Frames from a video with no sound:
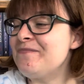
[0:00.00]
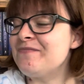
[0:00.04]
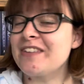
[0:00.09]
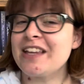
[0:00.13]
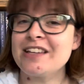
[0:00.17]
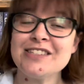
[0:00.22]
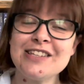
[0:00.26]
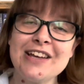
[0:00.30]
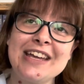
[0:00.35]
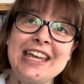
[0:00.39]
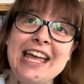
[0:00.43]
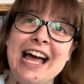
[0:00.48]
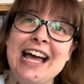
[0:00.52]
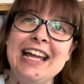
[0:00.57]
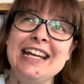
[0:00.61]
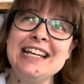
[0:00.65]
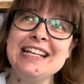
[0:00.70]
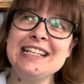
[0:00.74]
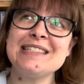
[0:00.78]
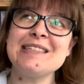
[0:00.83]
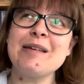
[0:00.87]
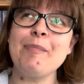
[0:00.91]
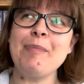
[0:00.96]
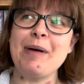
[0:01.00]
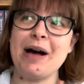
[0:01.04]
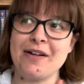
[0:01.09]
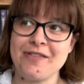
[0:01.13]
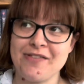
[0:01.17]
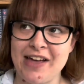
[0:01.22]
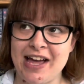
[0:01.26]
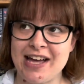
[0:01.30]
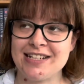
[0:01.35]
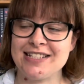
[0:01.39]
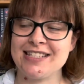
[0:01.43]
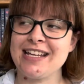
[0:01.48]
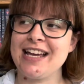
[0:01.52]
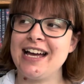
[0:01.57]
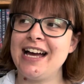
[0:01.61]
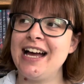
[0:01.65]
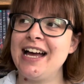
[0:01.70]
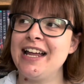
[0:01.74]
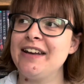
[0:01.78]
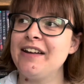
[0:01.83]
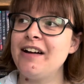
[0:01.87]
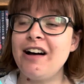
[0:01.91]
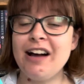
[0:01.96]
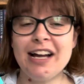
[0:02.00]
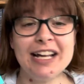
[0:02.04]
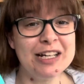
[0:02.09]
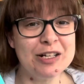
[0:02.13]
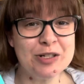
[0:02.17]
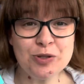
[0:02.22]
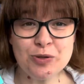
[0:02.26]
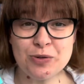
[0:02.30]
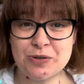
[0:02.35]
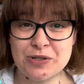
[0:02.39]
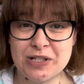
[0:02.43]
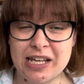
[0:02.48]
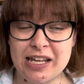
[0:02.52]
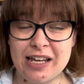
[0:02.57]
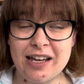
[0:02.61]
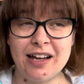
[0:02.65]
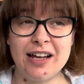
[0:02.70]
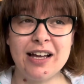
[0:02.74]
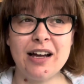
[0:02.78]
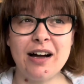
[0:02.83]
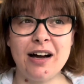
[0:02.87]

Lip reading: So yeah, and it's about that. And I adored it.